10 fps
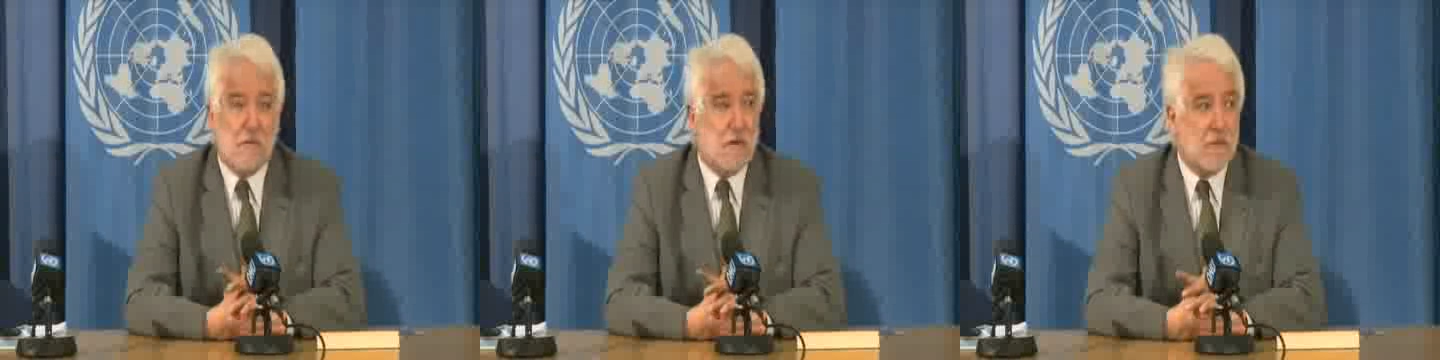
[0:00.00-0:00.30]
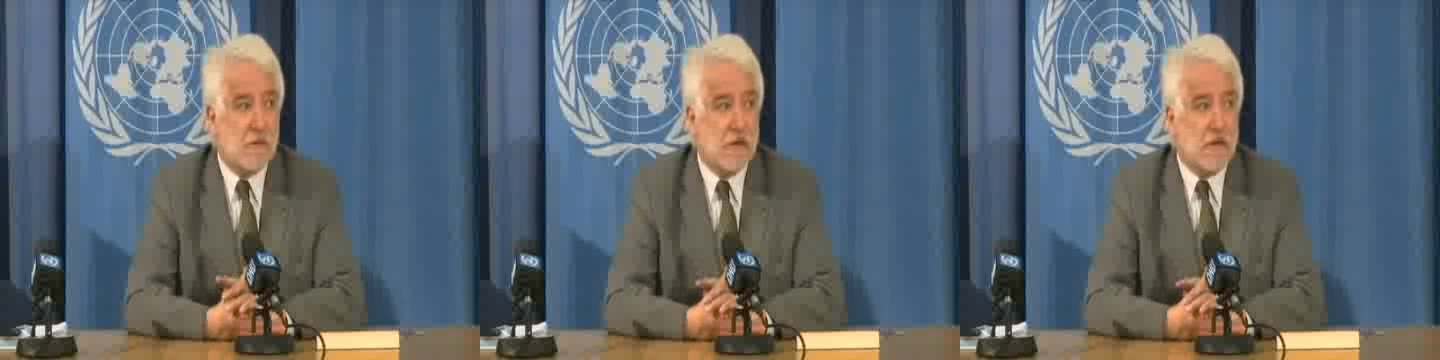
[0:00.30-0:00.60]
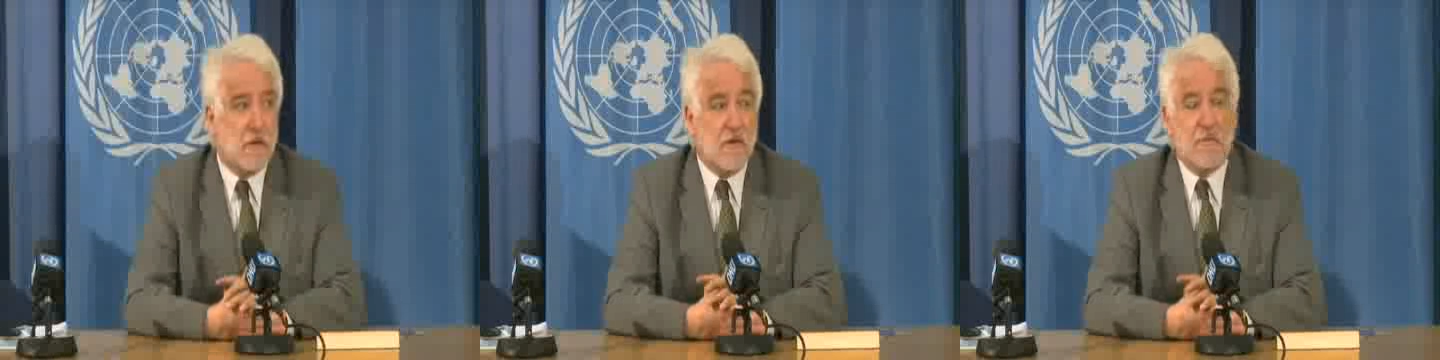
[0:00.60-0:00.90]
what we would
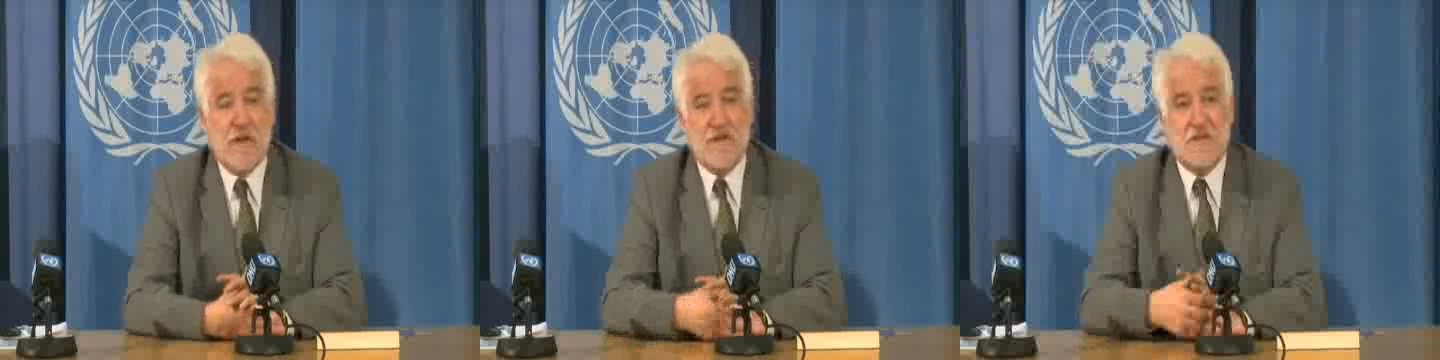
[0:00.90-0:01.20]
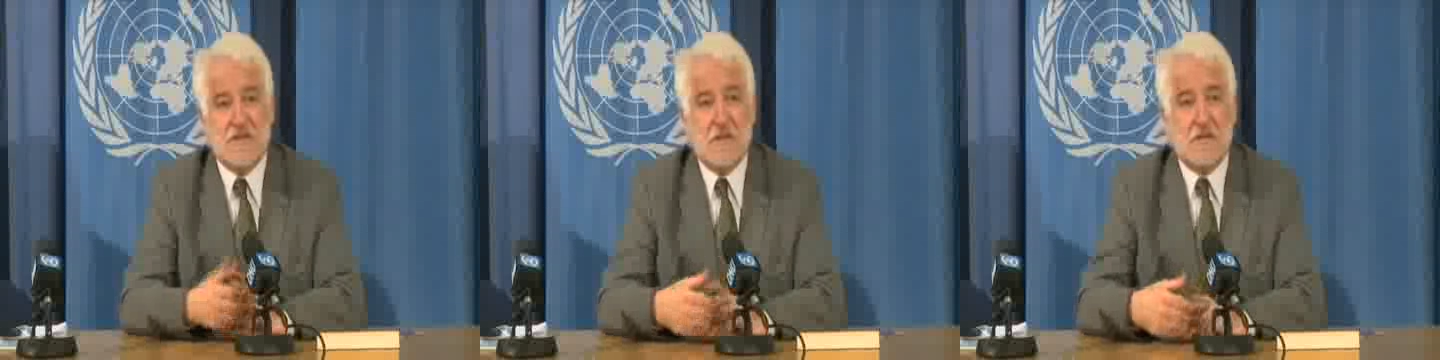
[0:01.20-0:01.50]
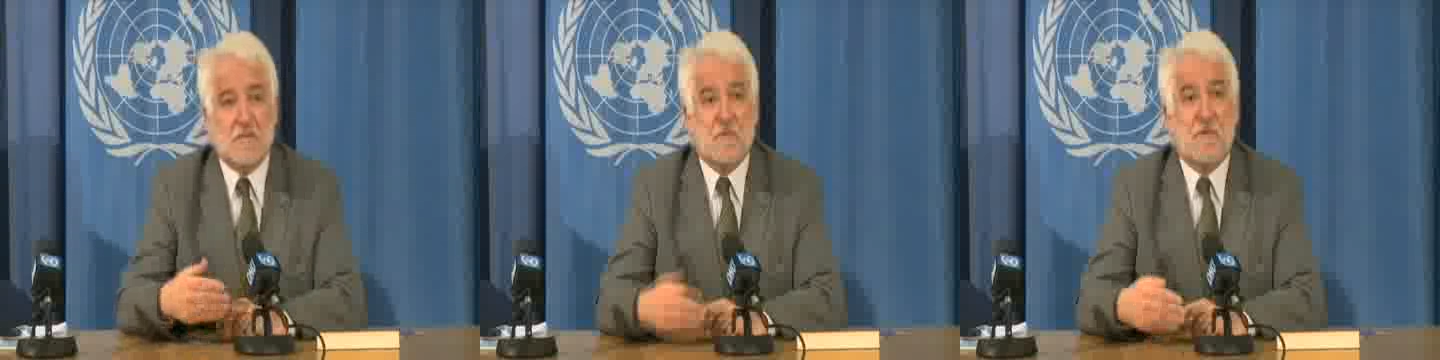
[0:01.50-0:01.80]
call the patients that
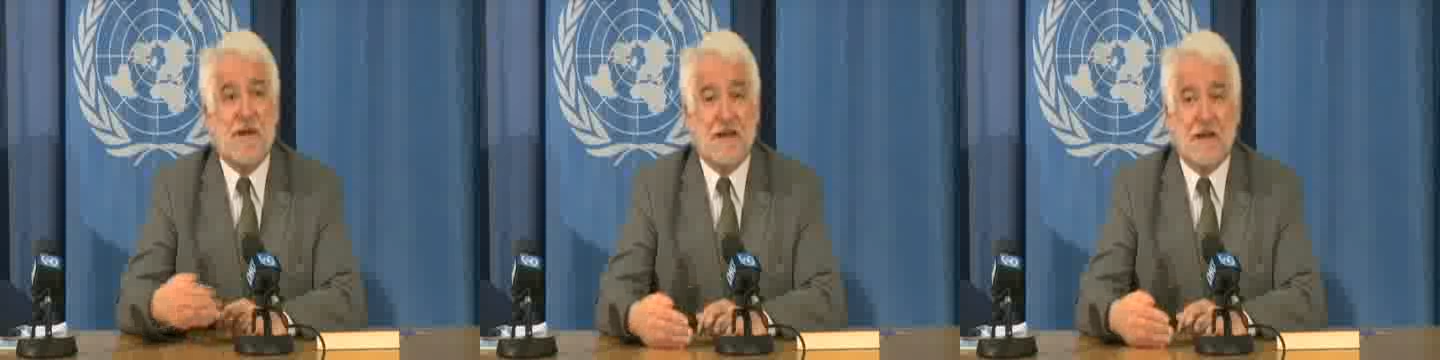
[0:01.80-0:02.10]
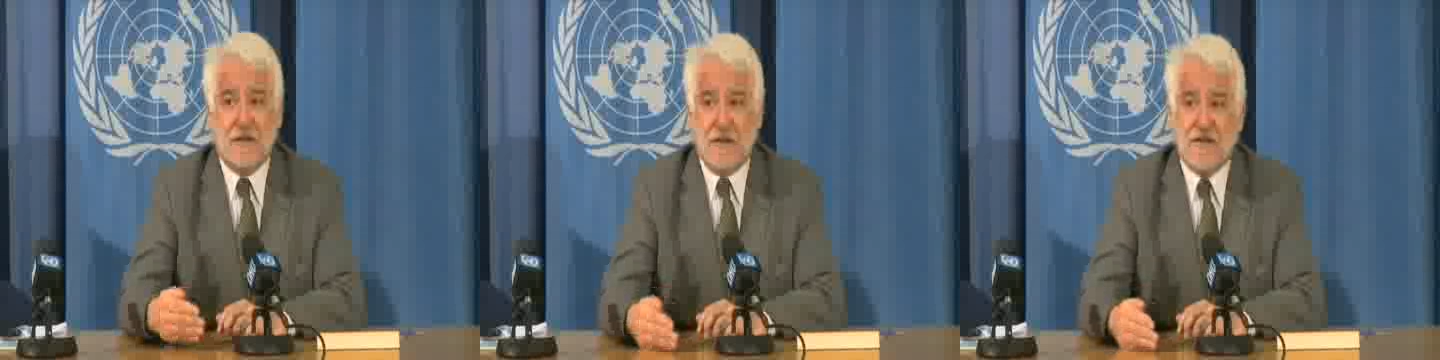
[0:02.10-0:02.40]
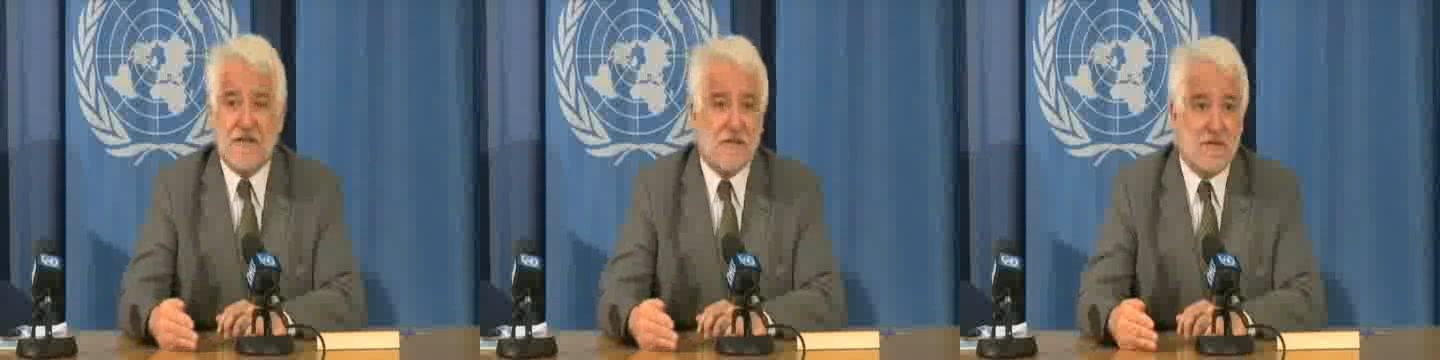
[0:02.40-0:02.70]
are sporadic
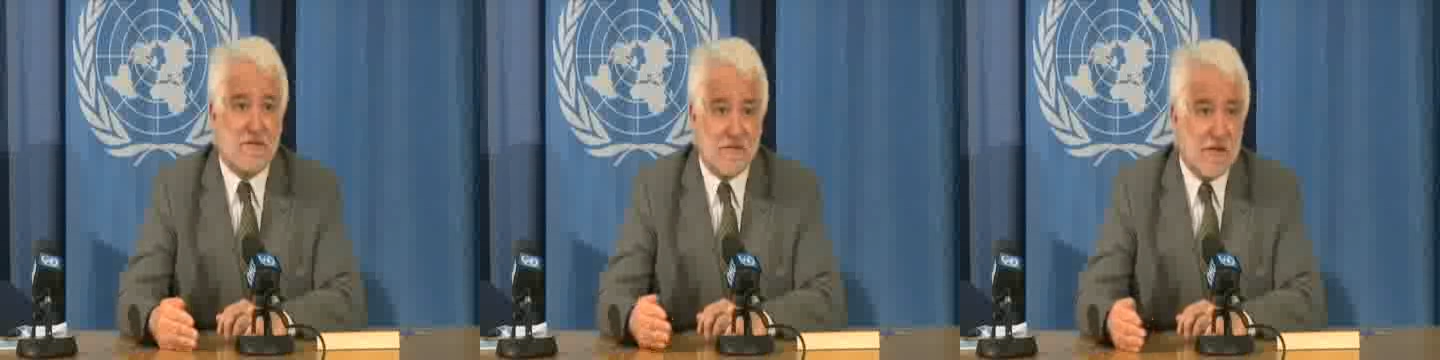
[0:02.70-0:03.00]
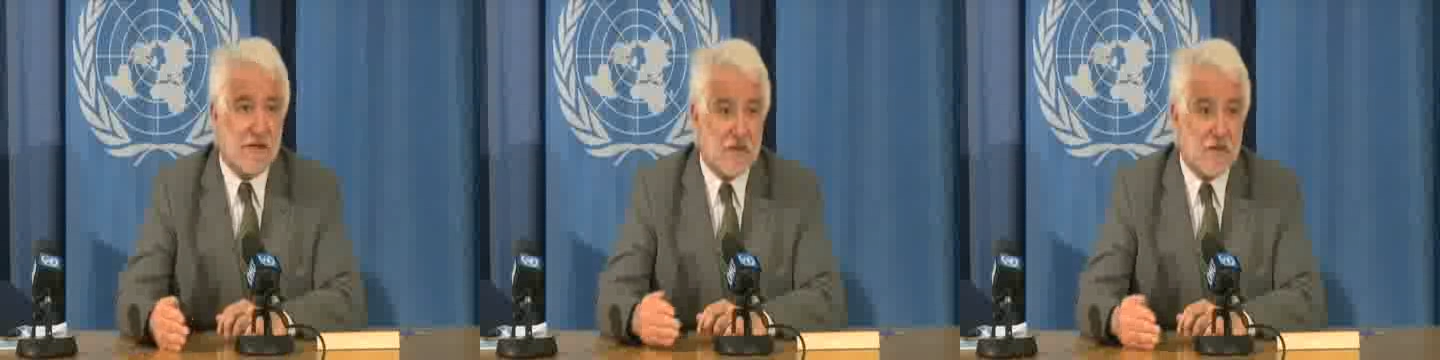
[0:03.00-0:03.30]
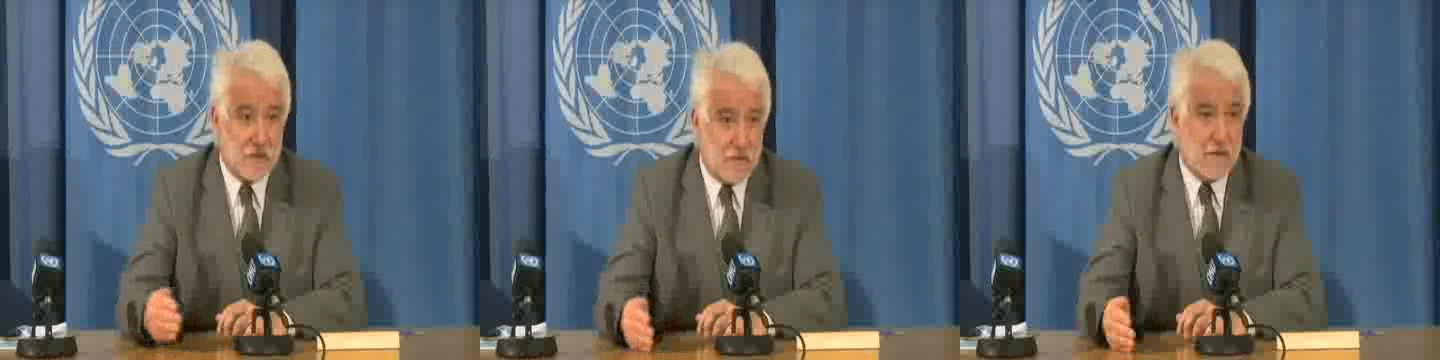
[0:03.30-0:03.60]
cases of
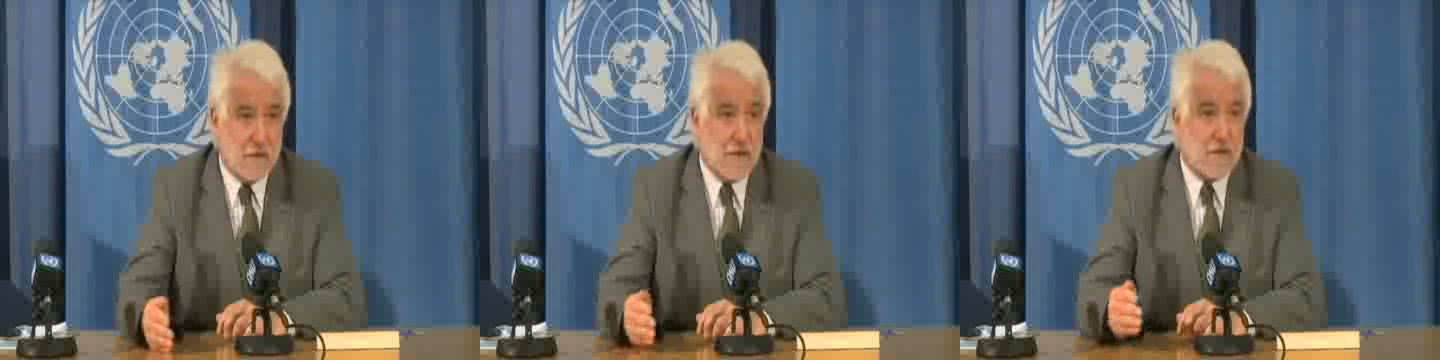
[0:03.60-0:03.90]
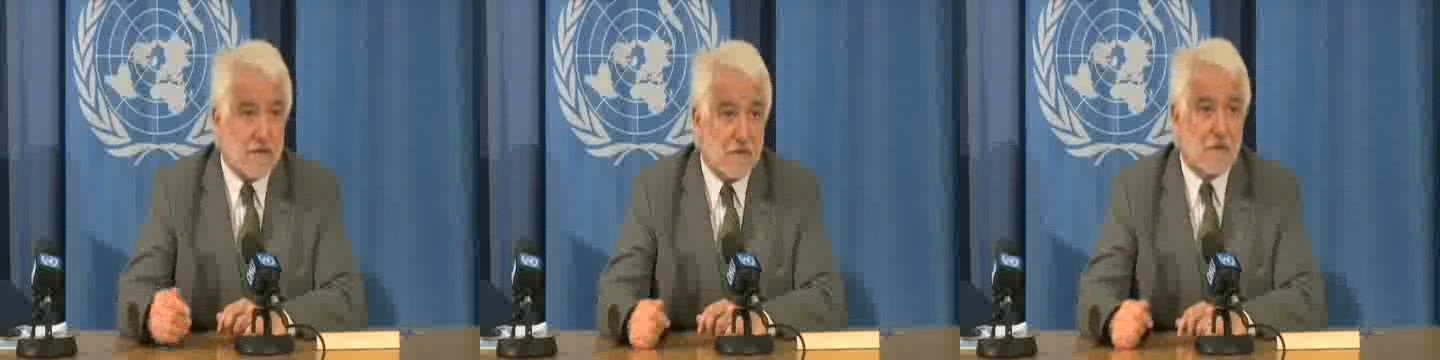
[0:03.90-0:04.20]
infection. They're not linked.